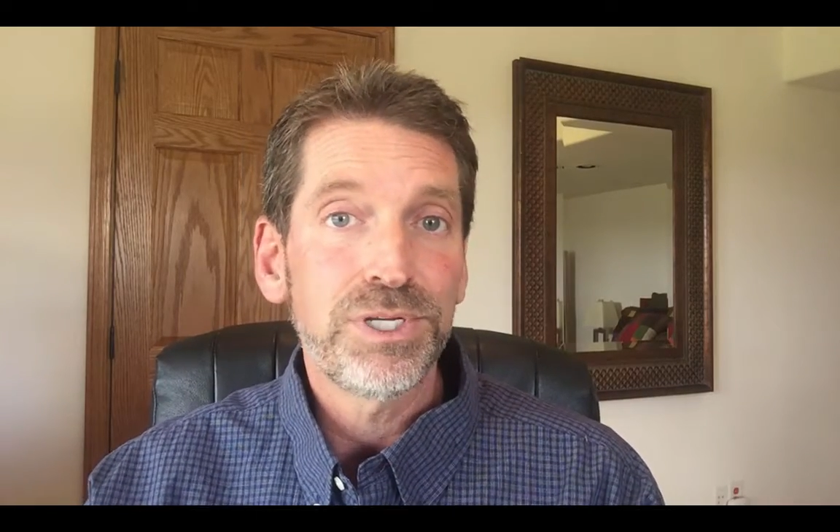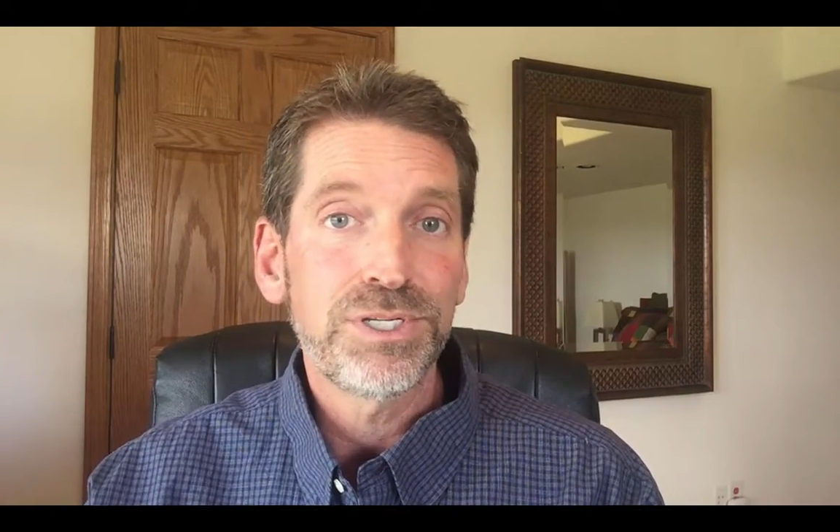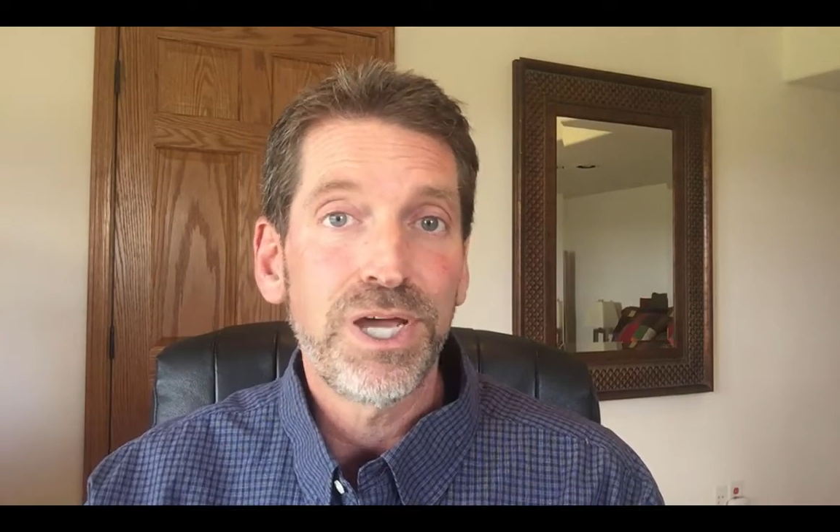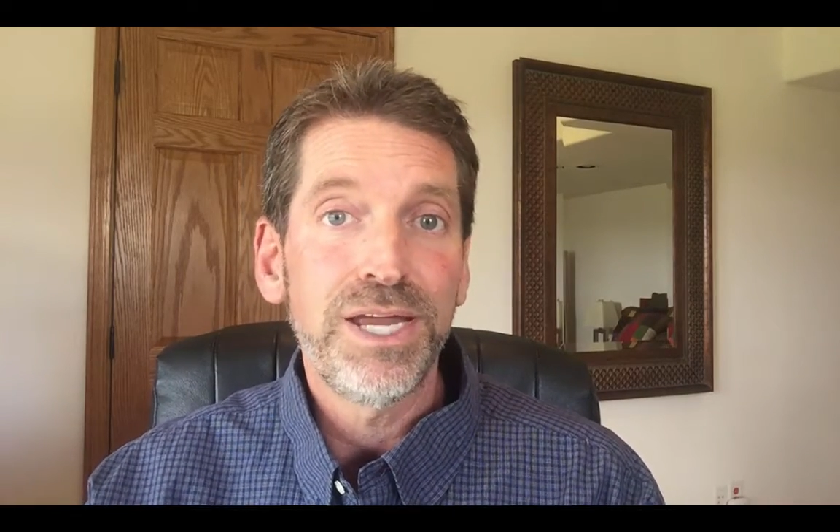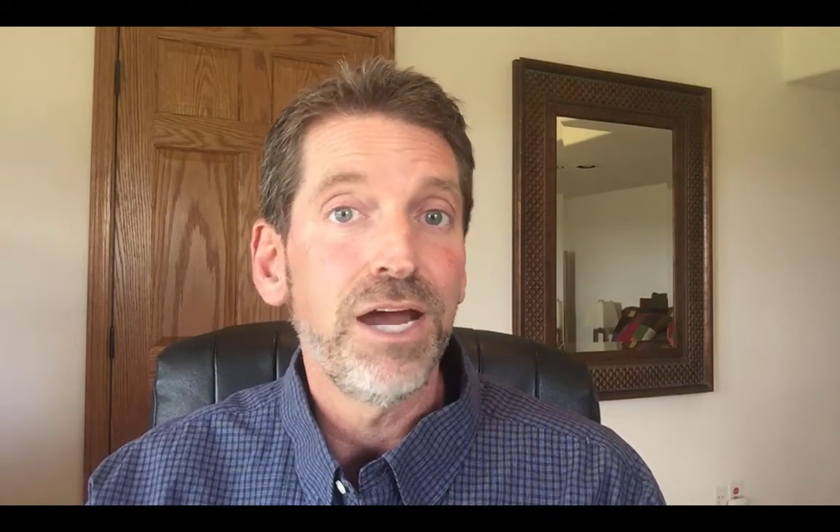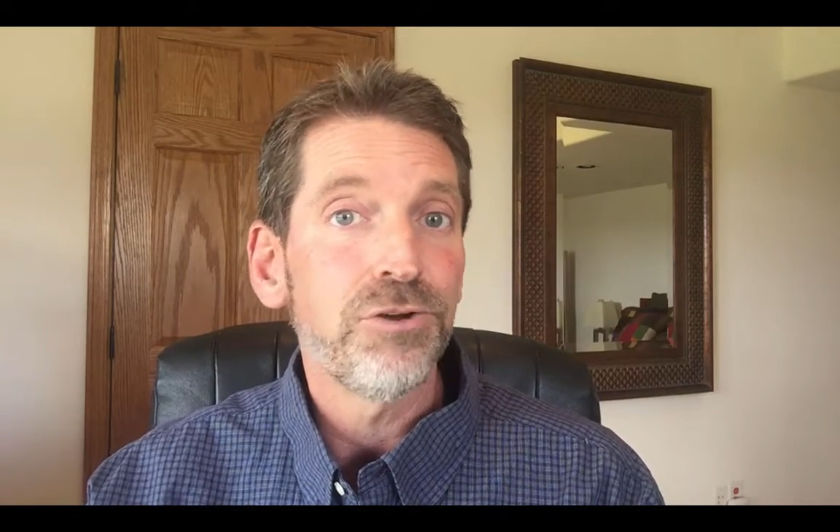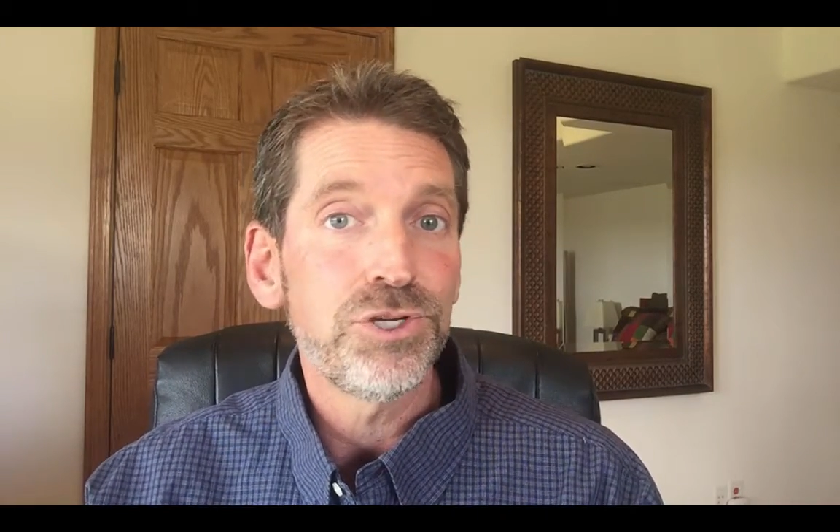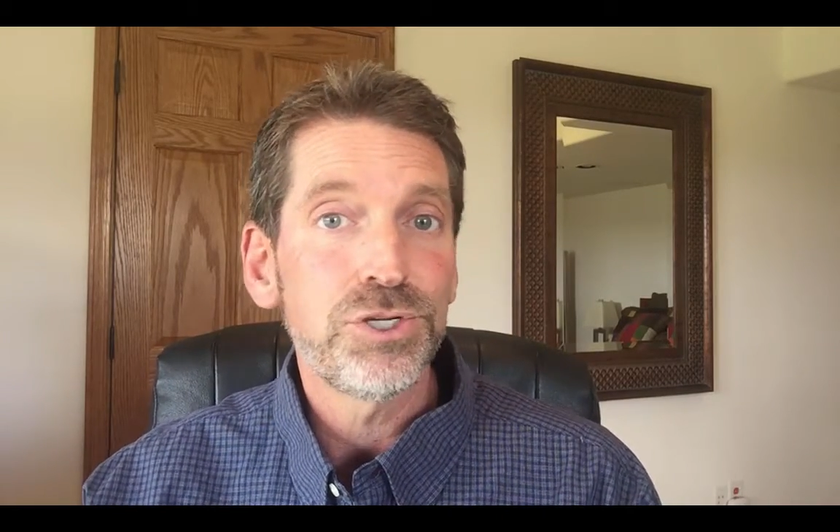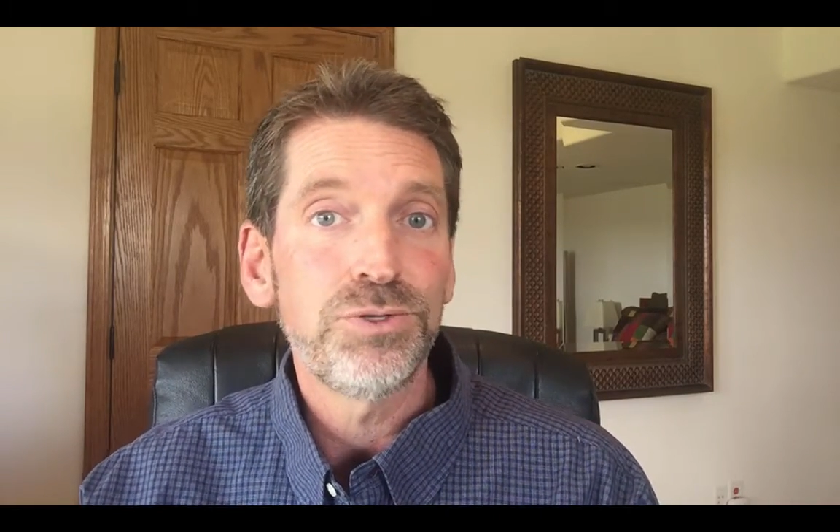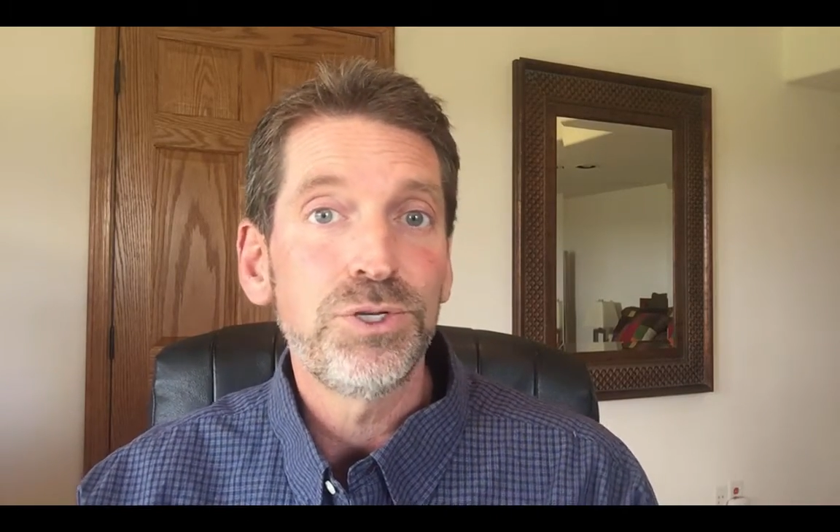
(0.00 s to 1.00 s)
decide I'm going to
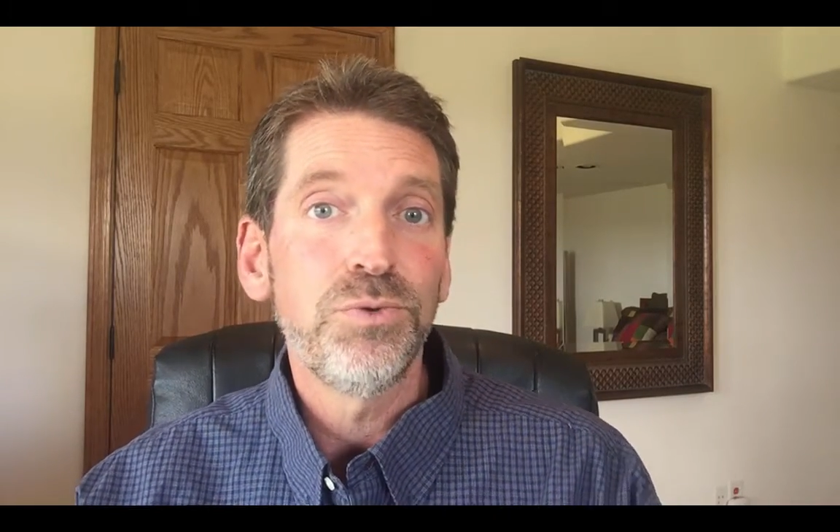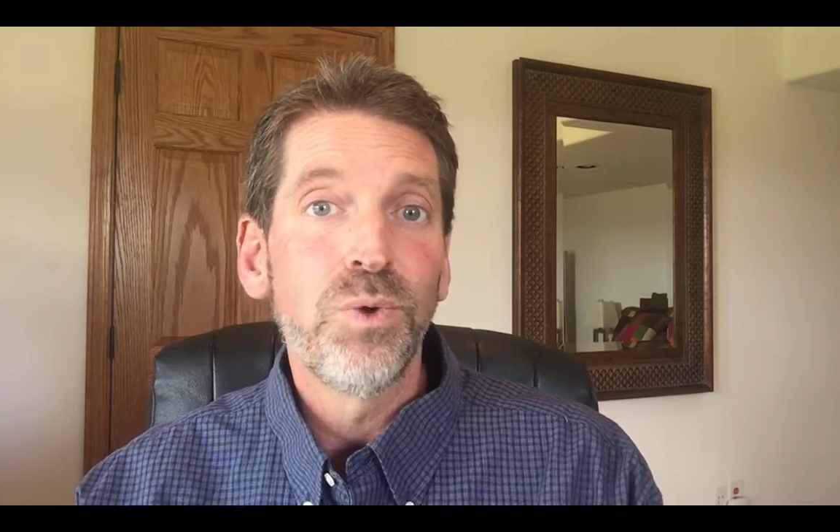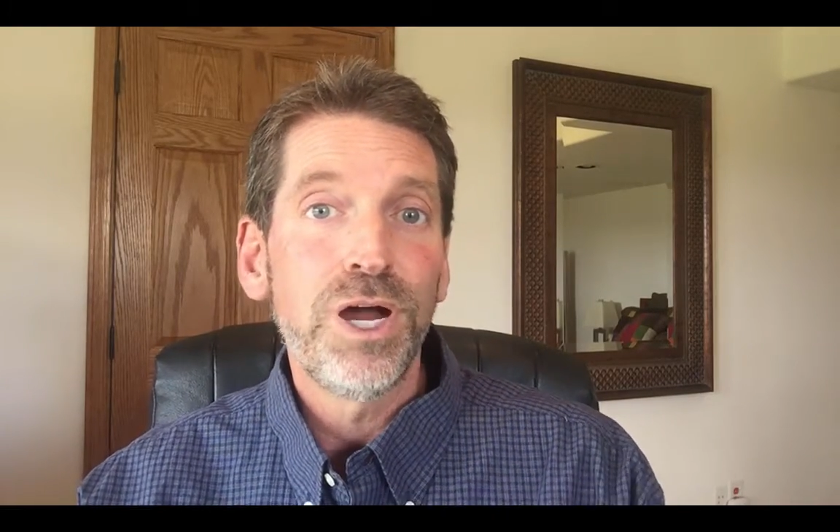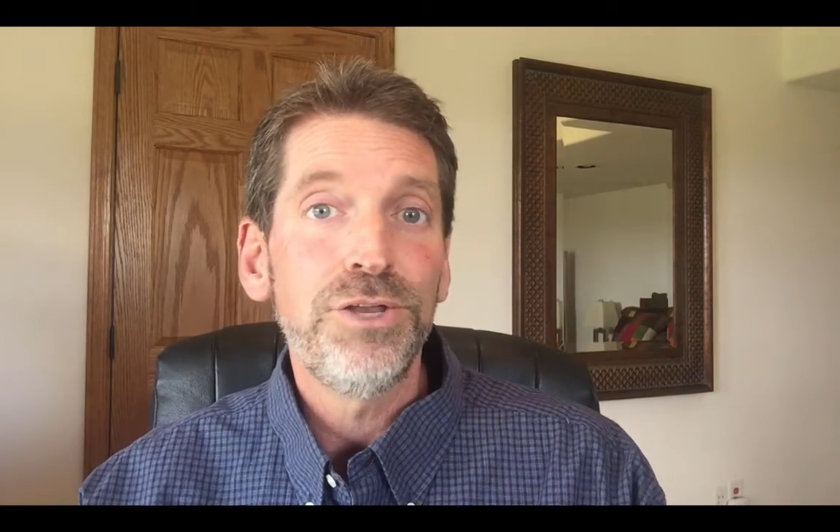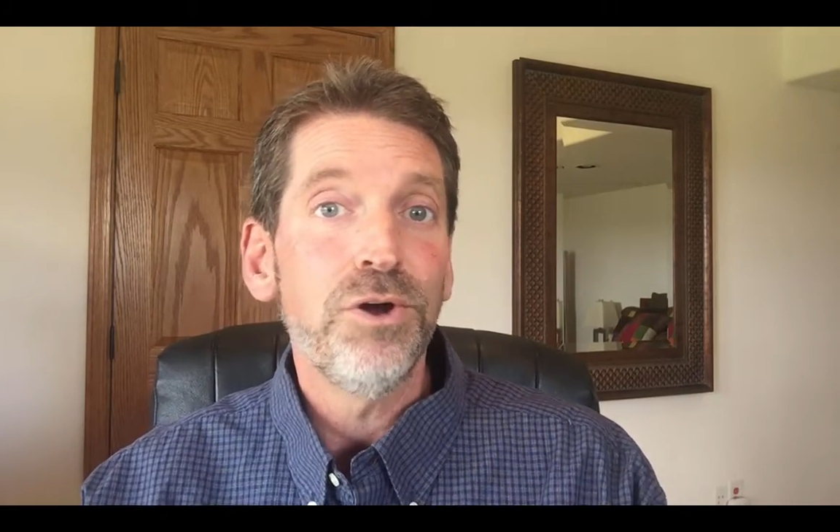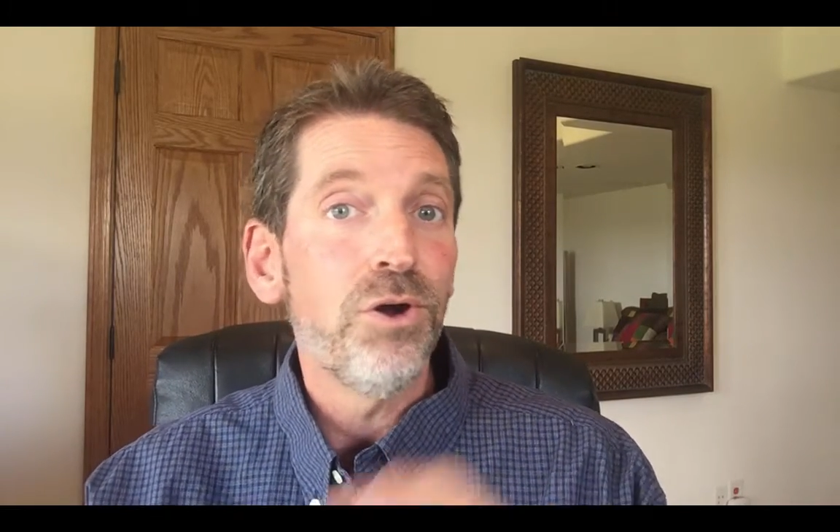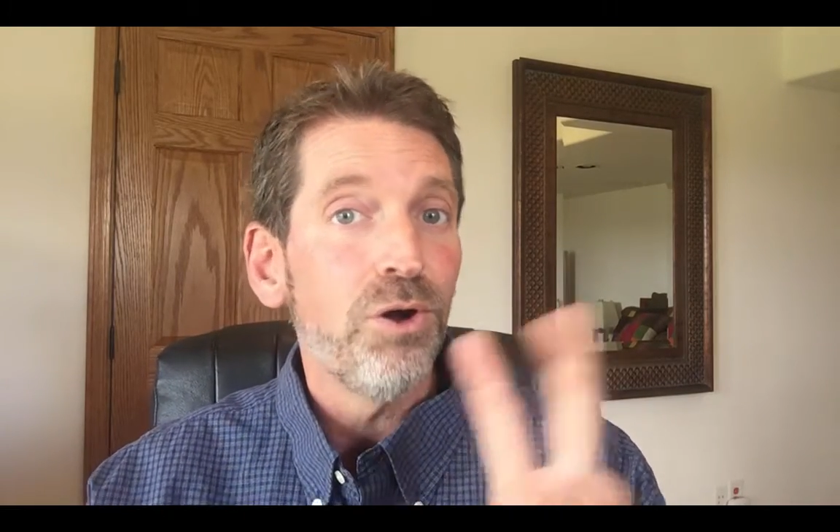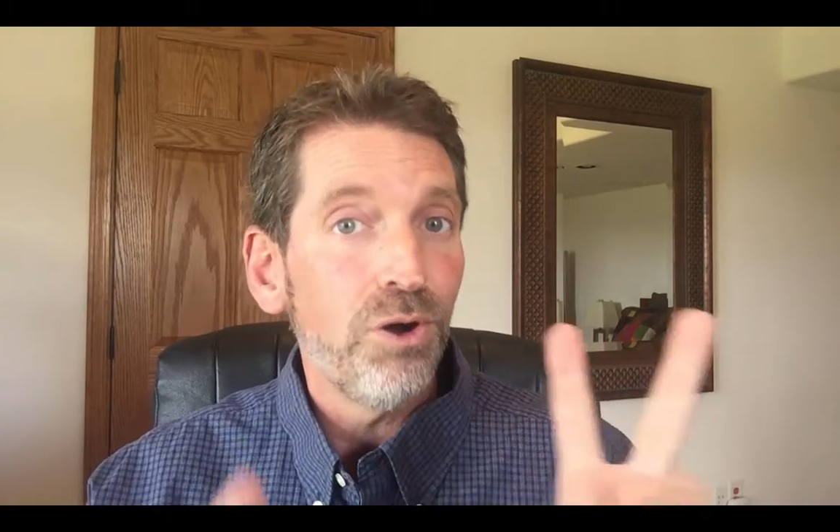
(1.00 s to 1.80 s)
show it to one